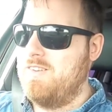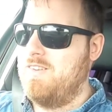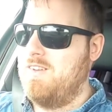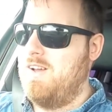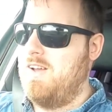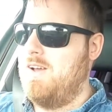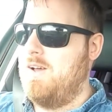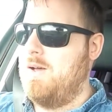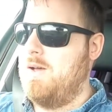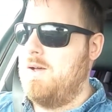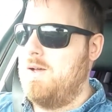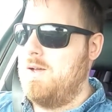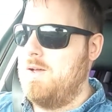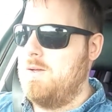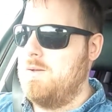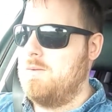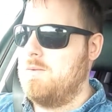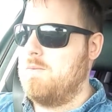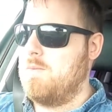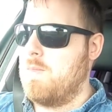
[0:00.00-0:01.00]

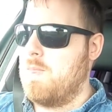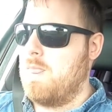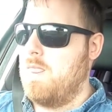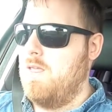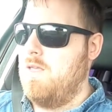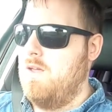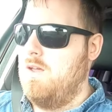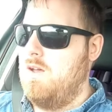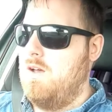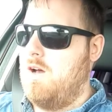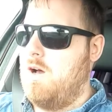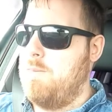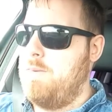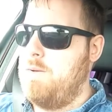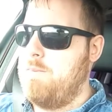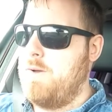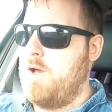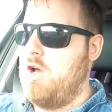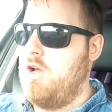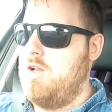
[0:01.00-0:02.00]
I'm in a
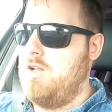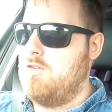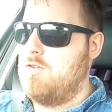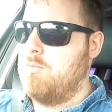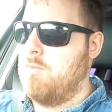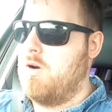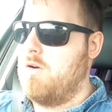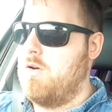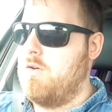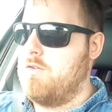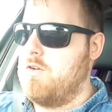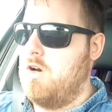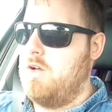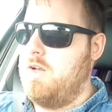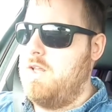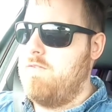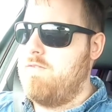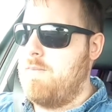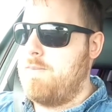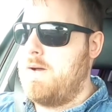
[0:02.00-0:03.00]
bit earlier tomorrow. I've got to
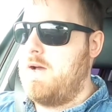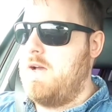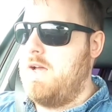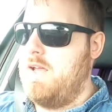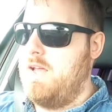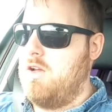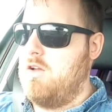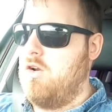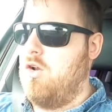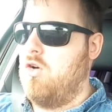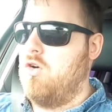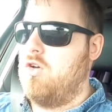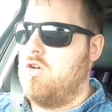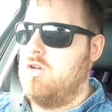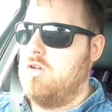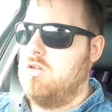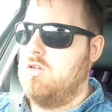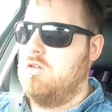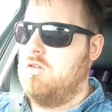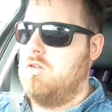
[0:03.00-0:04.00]
leave about 8 o'clock.
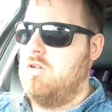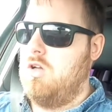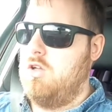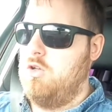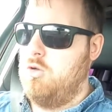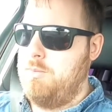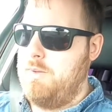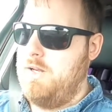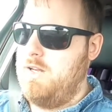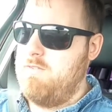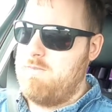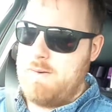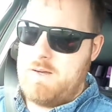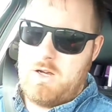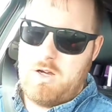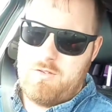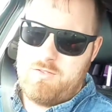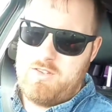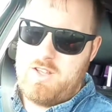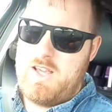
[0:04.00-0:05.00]
I normally leave about
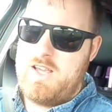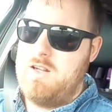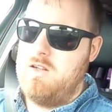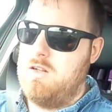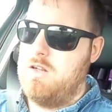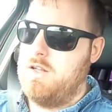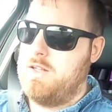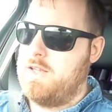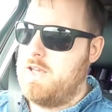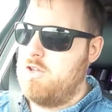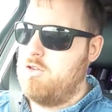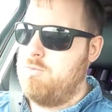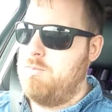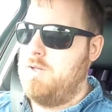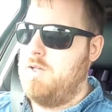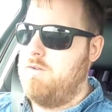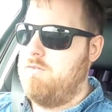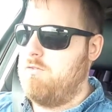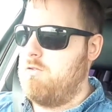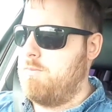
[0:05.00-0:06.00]
10:30, and that gets me
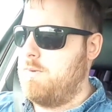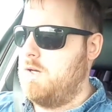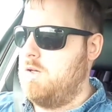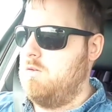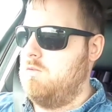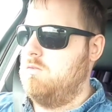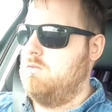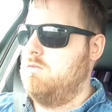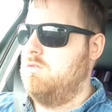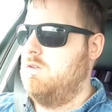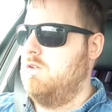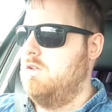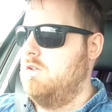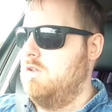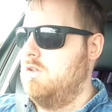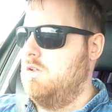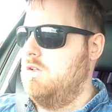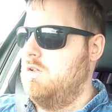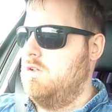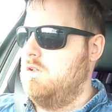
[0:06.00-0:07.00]
in for about
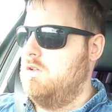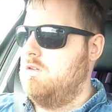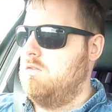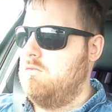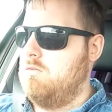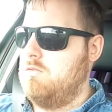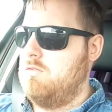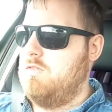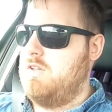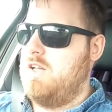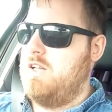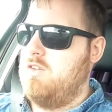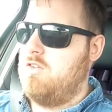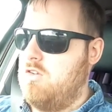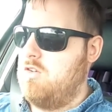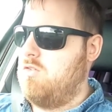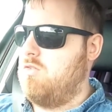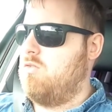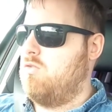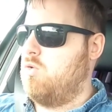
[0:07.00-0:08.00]
10 to
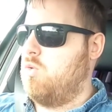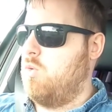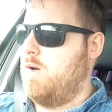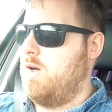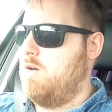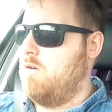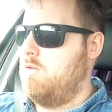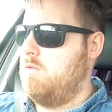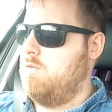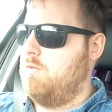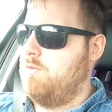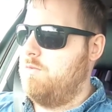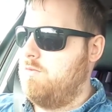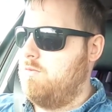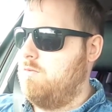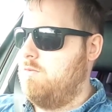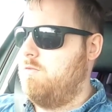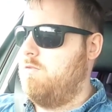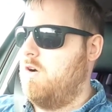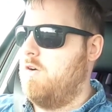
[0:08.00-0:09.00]
12,
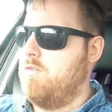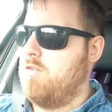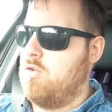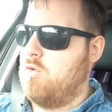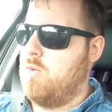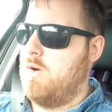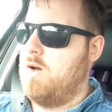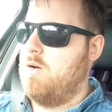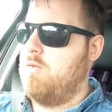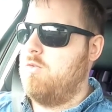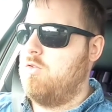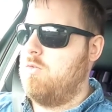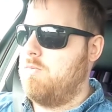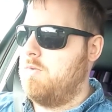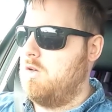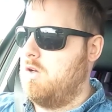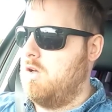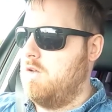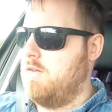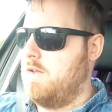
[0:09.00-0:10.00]
5 to 12, something
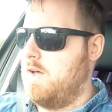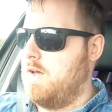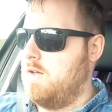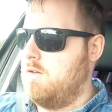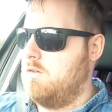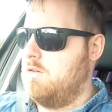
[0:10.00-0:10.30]
like that.